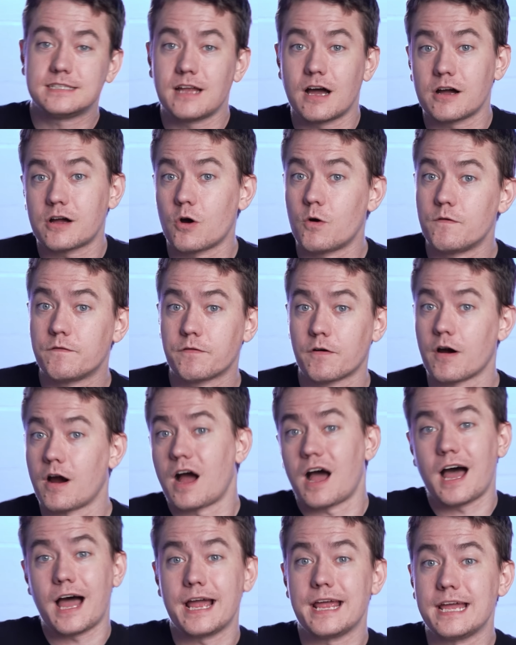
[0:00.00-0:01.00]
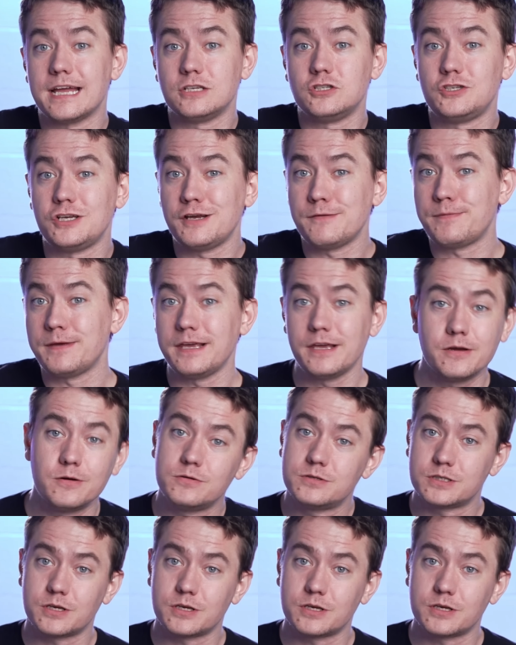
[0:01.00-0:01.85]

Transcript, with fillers: not going for a high-end GPU,